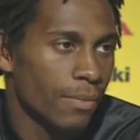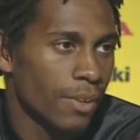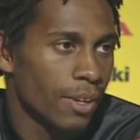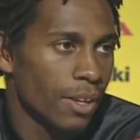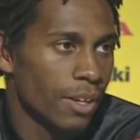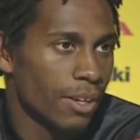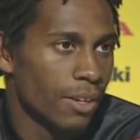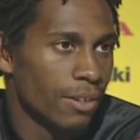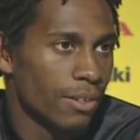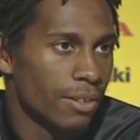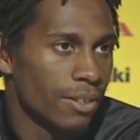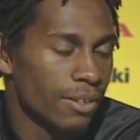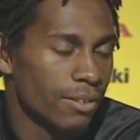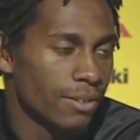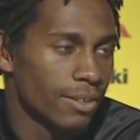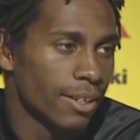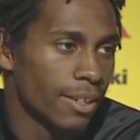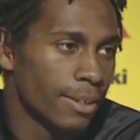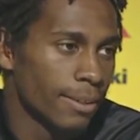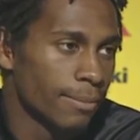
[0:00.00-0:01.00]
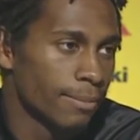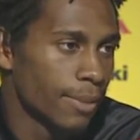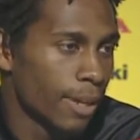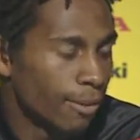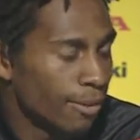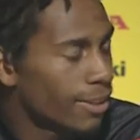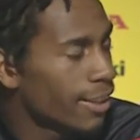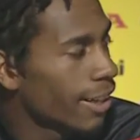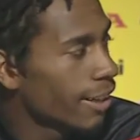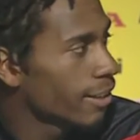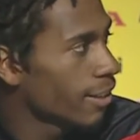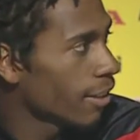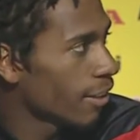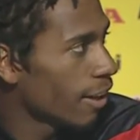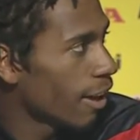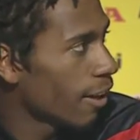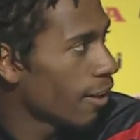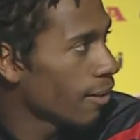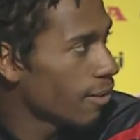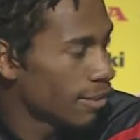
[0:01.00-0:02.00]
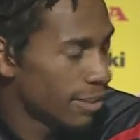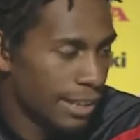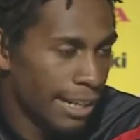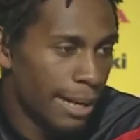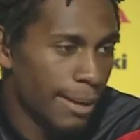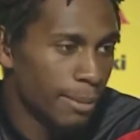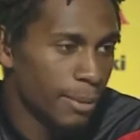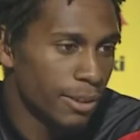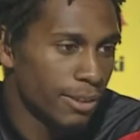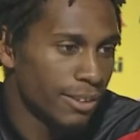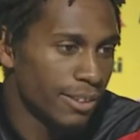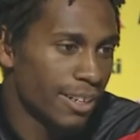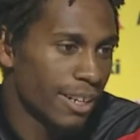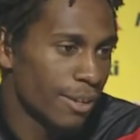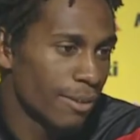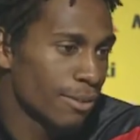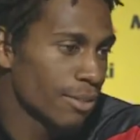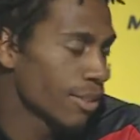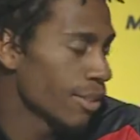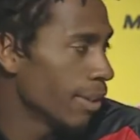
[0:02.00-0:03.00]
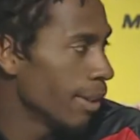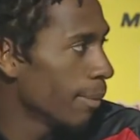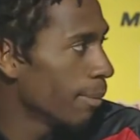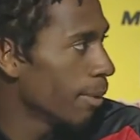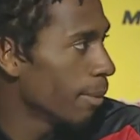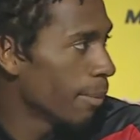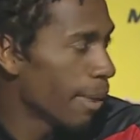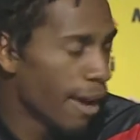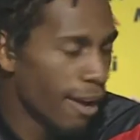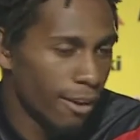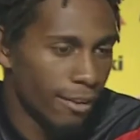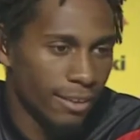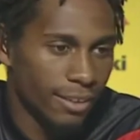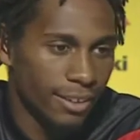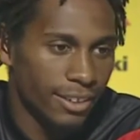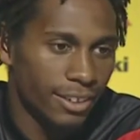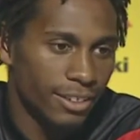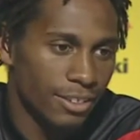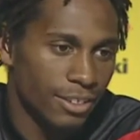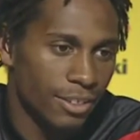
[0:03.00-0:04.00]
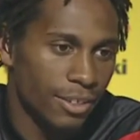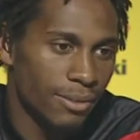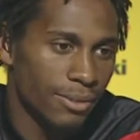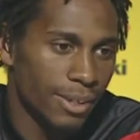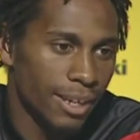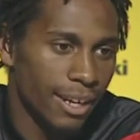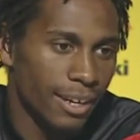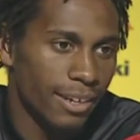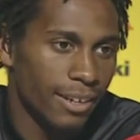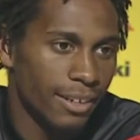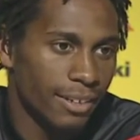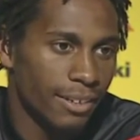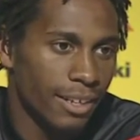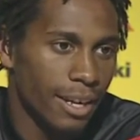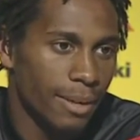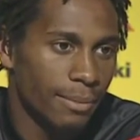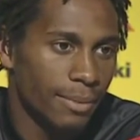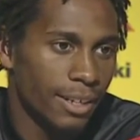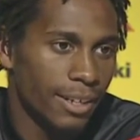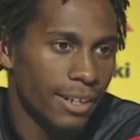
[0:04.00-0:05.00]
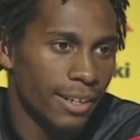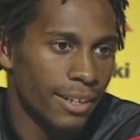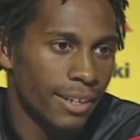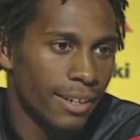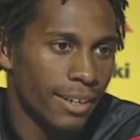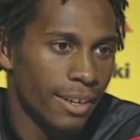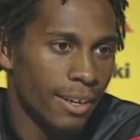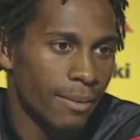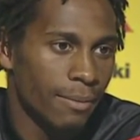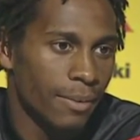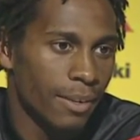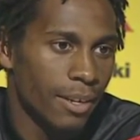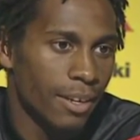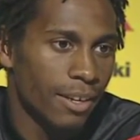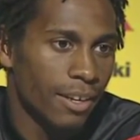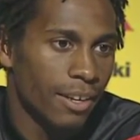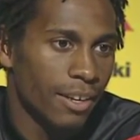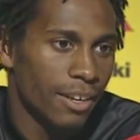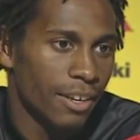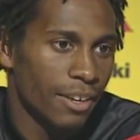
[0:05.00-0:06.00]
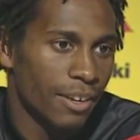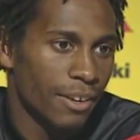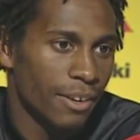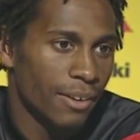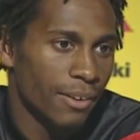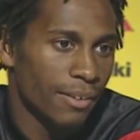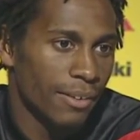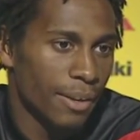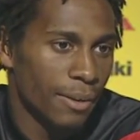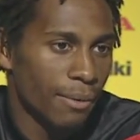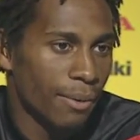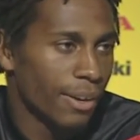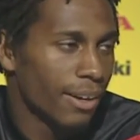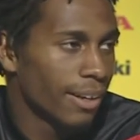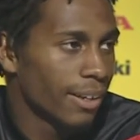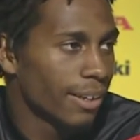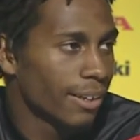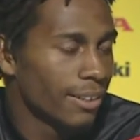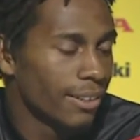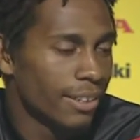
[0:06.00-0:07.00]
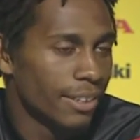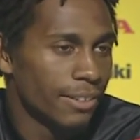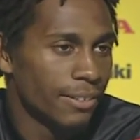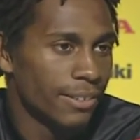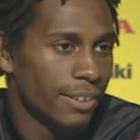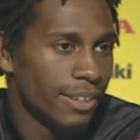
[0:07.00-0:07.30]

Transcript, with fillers: you know, it was I was catching a lot of those lappers, and they were still up and battling because you know, we got in the top 10, and. You know, they wanted to continue